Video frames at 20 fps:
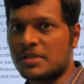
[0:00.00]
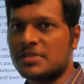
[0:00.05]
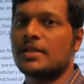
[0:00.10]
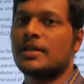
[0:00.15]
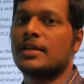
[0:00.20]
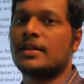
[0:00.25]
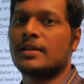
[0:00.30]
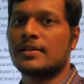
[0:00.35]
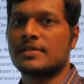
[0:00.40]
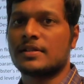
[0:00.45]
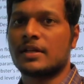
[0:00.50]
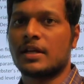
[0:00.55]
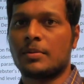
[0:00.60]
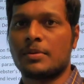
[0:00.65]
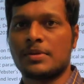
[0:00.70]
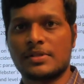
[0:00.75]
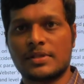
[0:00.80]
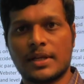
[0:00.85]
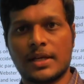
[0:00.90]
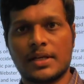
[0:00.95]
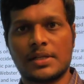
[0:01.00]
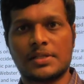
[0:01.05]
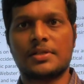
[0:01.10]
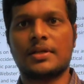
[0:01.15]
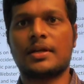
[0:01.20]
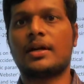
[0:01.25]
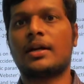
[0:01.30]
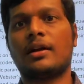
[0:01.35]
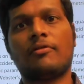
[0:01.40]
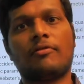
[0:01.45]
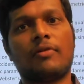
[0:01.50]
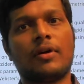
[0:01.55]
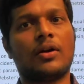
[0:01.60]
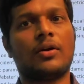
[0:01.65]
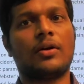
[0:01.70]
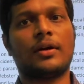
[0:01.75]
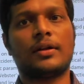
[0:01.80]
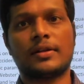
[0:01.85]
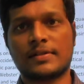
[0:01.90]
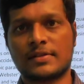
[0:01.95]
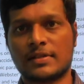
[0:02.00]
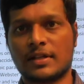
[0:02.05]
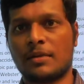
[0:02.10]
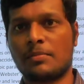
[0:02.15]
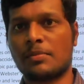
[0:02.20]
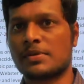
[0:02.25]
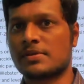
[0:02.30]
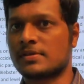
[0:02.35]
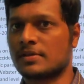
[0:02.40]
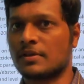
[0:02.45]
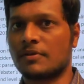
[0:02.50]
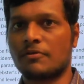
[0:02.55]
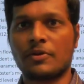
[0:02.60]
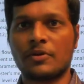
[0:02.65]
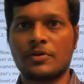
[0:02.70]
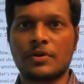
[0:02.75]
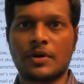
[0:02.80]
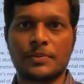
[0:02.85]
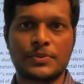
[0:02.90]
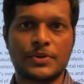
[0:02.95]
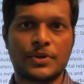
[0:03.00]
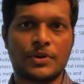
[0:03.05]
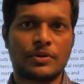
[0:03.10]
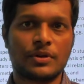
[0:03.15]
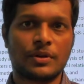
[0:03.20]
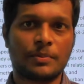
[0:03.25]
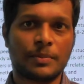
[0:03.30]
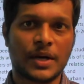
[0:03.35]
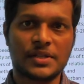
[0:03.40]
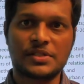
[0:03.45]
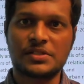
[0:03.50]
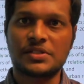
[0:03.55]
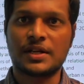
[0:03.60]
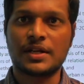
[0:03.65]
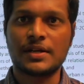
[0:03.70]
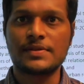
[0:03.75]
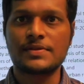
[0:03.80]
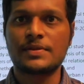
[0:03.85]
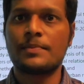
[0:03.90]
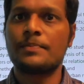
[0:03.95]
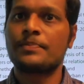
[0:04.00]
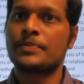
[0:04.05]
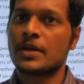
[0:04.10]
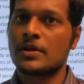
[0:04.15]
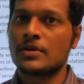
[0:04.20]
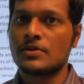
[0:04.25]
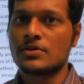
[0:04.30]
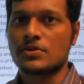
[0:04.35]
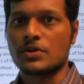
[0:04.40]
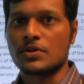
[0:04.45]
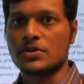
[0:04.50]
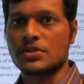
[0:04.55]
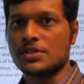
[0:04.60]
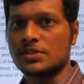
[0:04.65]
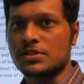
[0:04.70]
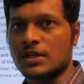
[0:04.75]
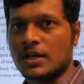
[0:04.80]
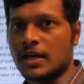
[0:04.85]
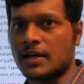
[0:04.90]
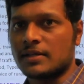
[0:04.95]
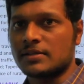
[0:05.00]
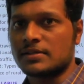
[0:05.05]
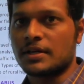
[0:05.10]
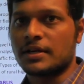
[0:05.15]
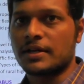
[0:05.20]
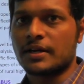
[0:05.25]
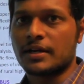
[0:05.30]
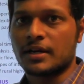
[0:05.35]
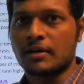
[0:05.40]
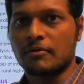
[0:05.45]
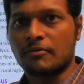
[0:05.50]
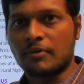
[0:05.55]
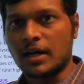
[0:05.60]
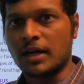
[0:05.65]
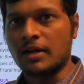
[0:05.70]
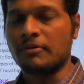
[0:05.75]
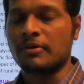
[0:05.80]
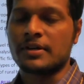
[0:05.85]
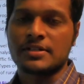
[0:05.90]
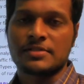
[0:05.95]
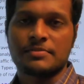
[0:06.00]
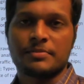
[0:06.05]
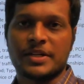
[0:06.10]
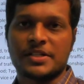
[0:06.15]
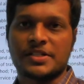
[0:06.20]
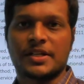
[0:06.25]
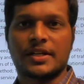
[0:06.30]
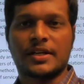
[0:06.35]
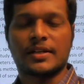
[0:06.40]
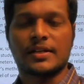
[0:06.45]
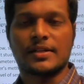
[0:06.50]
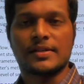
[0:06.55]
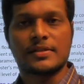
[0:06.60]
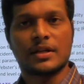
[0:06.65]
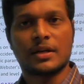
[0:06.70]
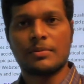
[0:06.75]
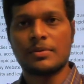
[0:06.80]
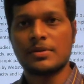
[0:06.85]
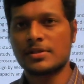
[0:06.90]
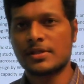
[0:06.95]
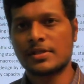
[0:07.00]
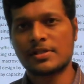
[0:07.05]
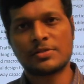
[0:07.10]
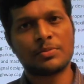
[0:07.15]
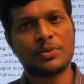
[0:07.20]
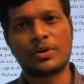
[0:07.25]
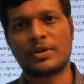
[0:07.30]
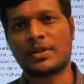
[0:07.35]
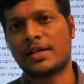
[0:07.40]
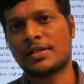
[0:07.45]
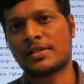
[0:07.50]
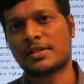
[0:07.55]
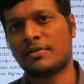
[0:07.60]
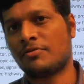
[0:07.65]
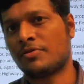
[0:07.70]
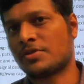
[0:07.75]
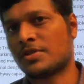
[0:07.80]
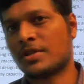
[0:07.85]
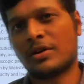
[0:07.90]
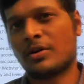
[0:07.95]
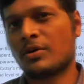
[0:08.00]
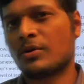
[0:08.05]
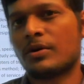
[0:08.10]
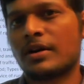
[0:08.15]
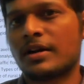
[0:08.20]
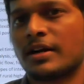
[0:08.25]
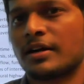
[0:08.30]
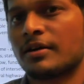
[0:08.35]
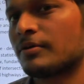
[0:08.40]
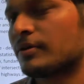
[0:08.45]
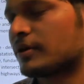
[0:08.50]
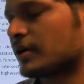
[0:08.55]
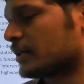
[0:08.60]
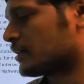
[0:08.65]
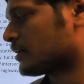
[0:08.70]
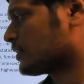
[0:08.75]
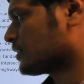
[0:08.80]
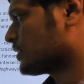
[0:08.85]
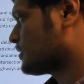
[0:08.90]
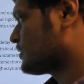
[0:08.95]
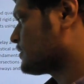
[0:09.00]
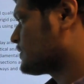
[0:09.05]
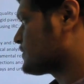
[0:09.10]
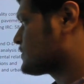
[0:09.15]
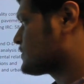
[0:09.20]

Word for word: in the syllabus they are strictly following the syllabus if you observe the past years so just concentrate on whatever is mentioned in the syllabus that's more than sufficient don't read other than this